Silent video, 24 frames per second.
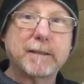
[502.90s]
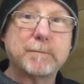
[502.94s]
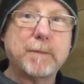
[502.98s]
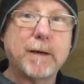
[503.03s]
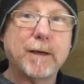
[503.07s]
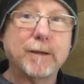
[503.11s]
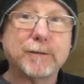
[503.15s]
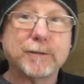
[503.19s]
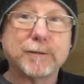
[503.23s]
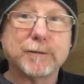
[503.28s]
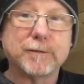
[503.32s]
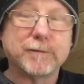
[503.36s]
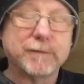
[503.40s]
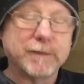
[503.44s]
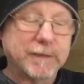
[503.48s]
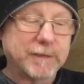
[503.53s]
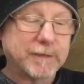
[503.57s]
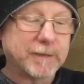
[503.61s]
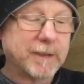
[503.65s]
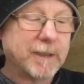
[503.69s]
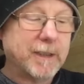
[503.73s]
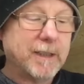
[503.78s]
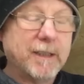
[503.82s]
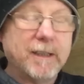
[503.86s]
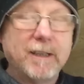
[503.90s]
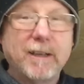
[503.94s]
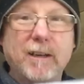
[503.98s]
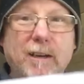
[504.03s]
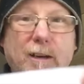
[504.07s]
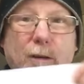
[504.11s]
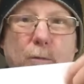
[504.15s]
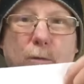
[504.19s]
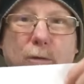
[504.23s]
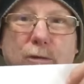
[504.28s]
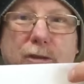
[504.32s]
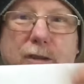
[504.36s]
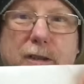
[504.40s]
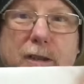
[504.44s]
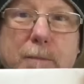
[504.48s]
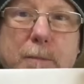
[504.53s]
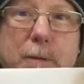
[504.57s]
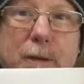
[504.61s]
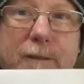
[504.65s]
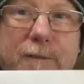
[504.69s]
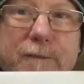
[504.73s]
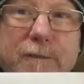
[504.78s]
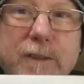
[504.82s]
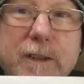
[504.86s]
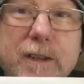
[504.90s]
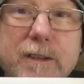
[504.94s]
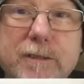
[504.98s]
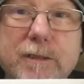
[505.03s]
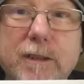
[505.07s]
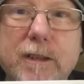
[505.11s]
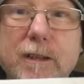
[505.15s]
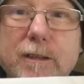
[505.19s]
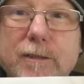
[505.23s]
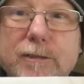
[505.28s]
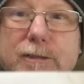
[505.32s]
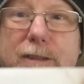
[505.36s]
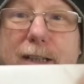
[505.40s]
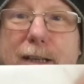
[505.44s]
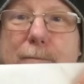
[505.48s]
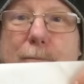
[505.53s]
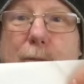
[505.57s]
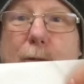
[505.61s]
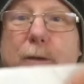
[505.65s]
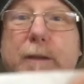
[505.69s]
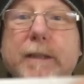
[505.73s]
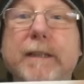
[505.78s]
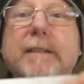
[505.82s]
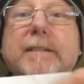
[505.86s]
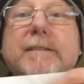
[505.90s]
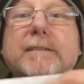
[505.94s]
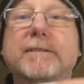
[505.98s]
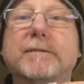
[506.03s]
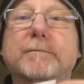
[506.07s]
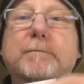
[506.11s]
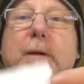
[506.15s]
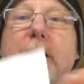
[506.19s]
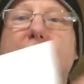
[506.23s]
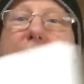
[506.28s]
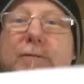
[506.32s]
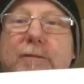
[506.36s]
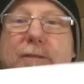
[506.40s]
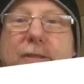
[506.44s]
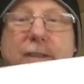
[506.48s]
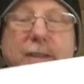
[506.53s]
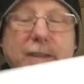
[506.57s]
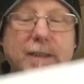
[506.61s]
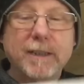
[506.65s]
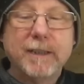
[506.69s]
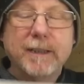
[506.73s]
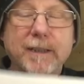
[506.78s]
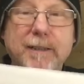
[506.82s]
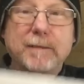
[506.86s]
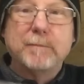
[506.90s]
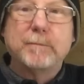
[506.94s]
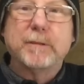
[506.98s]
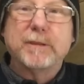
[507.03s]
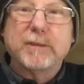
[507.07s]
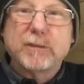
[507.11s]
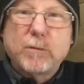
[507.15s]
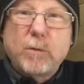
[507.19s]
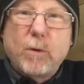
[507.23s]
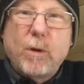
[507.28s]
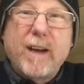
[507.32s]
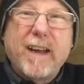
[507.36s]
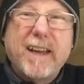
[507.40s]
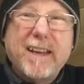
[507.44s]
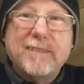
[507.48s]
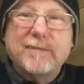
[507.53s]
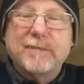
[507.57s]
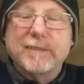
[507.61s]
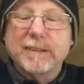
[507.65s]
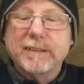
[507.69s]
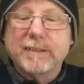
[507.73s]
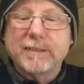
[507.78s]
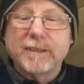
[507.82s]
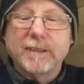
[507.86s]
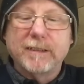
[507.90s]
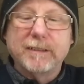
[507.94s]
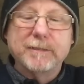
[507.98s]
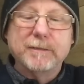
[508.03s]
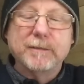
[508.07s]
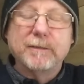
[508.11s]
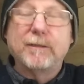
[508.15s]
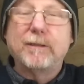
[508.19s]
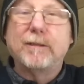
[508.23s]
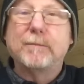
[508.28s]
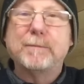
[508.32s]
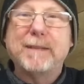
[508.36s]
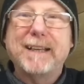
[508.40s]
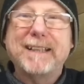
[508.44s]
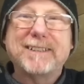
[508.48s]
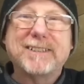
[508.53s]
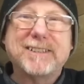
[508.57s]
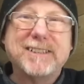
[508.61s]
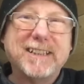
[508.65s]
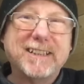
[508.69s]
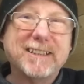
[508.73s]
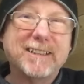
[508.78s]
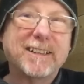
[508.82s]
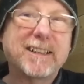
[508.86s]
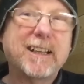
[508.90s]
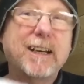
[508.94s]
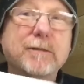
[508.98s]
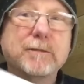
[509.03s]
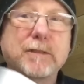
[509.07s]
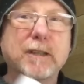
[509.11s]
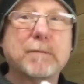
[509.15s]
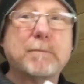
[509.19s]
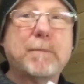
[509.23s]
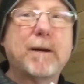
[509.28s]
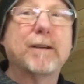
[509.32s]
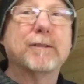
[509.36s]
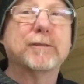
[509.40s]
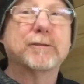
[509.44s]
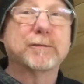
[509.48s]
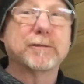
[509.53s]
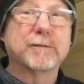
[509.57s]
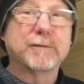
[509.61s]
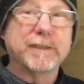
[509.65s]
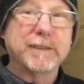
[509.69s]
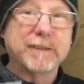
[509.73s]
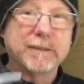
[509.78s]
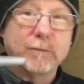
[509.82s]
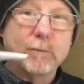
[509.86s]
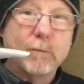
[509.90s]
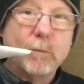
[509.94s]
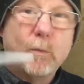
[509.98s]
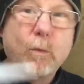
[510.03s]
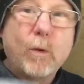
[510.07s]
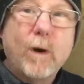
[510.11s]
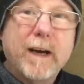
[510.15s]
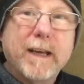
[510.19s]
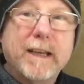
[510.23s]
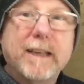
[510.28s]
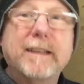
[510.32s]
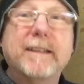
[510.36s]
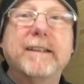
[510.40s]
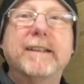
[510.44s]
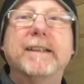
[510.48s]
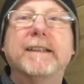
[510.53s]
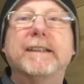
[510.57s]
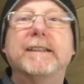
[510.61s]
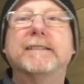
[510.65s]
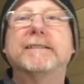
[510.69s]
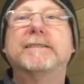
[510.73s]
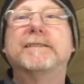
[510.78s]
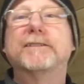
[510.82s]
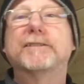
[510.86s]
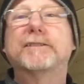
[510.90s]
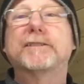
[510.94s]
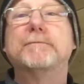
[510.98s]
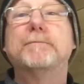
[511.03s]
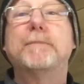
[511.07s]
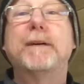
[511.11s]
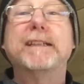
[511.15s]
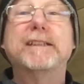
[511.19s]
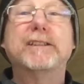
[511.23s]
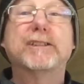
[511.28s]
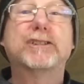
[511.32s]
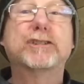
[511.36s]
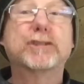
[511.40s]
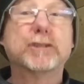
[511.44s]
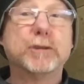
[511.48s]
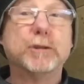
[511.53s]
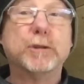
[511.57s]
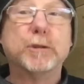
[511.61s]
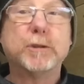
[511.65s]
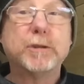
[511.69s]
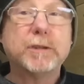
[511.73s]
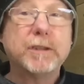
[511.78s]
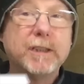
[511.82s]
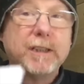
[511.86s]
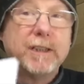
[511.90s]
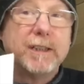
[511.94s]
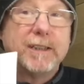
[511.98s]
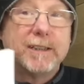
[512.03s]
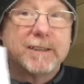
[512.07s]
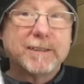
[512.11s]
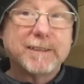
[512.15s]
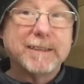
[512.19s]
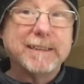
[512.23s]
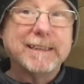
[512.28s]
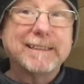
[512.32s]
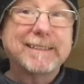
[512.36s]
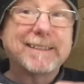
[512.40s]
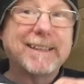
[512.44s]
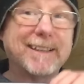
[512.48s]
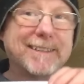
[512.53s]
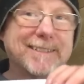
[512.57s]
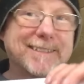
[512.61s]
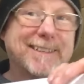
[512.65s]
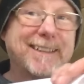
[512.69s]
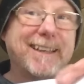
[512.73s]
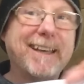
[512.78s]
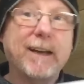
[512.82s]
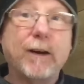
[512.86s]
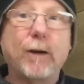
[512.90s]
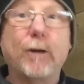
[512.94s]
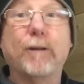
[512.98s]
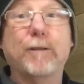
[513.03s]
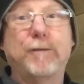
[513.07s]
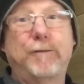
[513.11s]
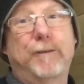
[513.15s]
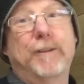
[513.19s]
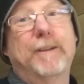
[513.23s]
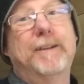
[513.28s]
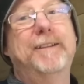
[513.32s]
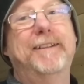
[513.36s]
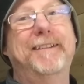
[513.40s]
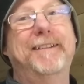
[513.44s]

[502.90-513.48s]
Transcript: the post office. I was going to put a first class stamp on here and post it, but it's quite heavy, so I'm actually going to go to the post office and weigh it just to make sure that it does get off.